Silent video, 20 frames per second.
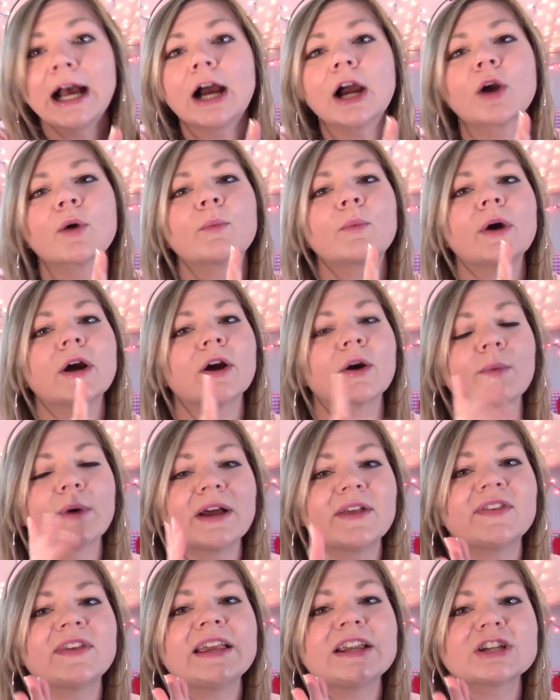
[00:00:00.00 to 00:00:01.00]
Or
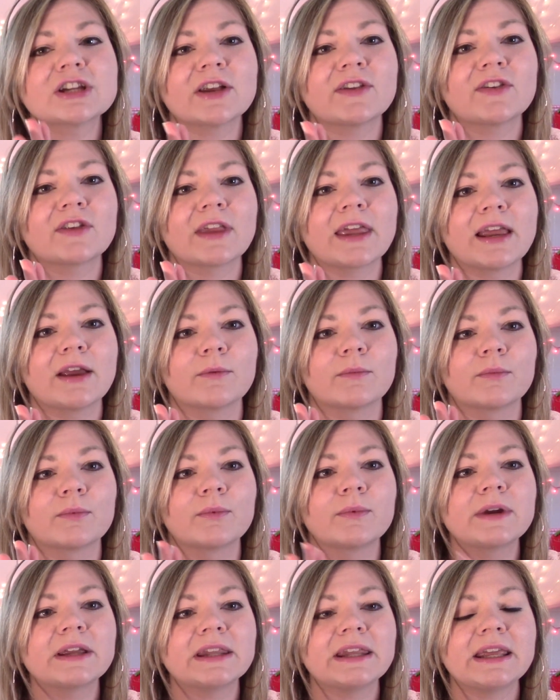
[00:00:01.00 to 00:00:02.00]
was he just, like,
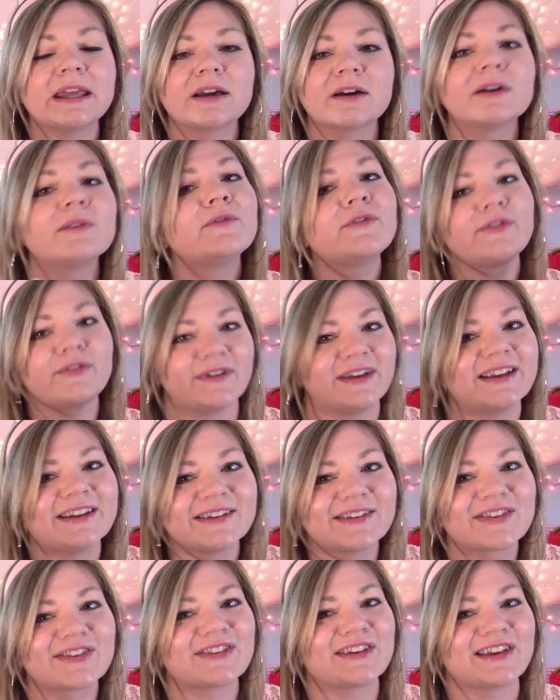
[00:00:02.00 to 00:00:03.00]
really
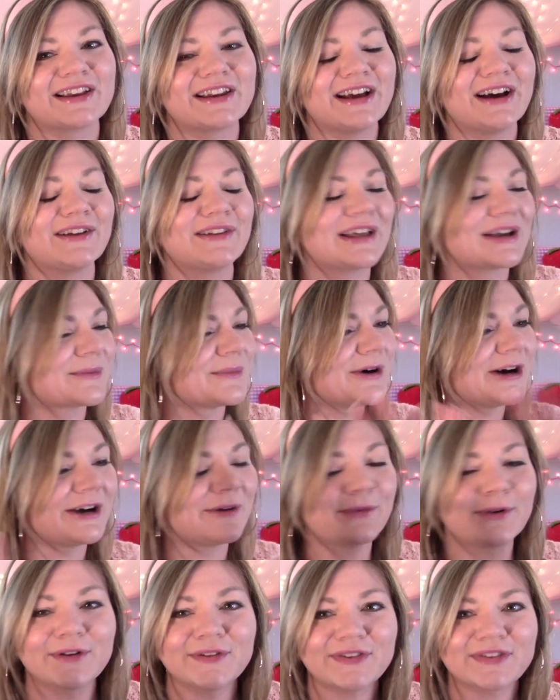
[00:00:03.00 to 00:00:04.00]
convinced, you know? Like, where
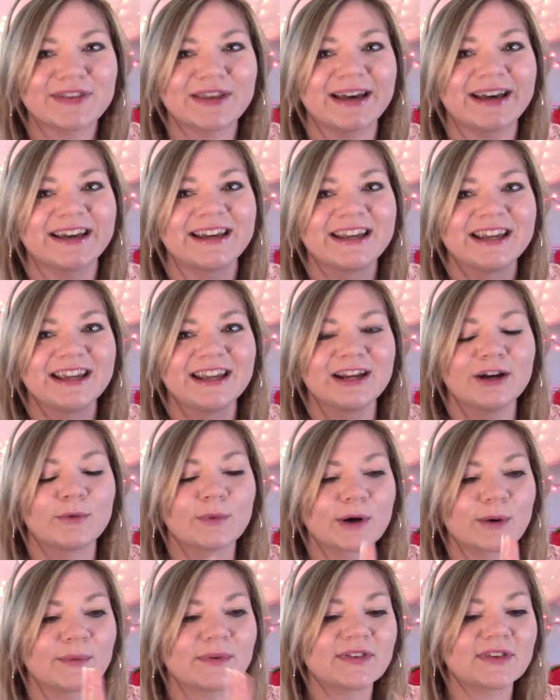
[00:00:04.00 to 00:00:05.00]
was
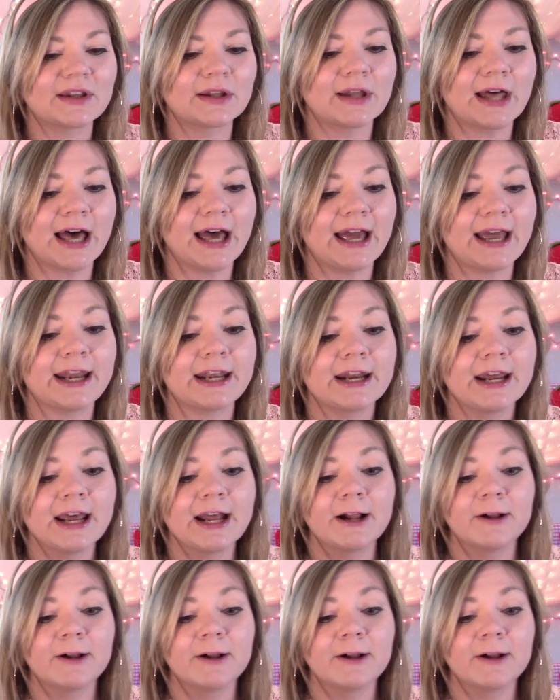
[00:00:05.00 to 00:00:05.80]
the line?